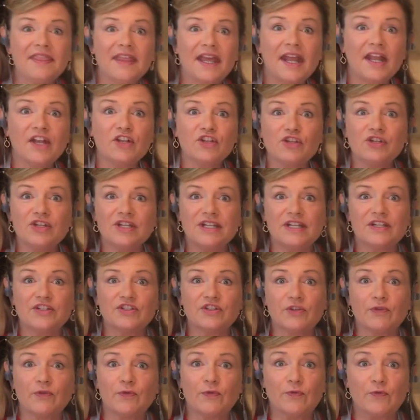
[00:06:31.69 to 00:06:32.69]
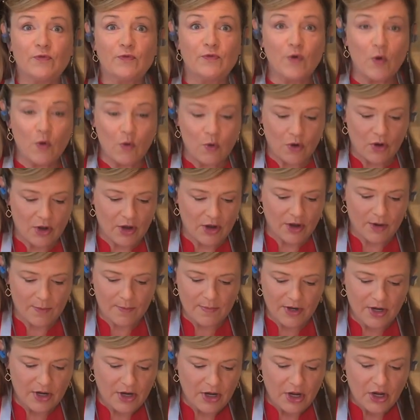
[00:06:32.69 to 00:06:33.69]
then you need to form
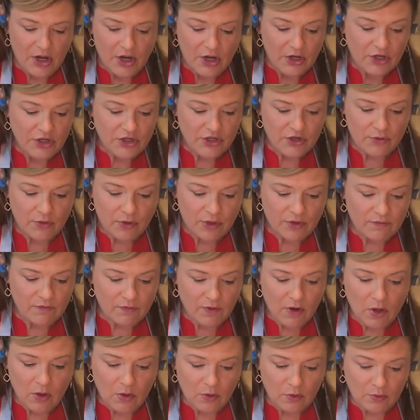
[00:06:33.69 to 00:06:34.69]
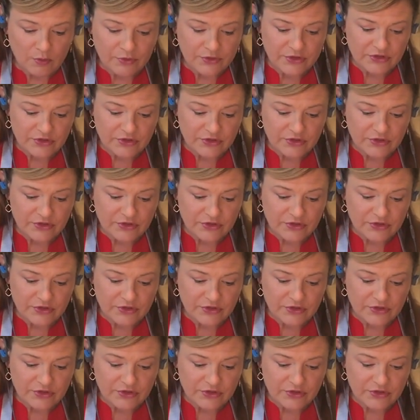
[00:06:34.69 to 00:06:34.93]
your rolls.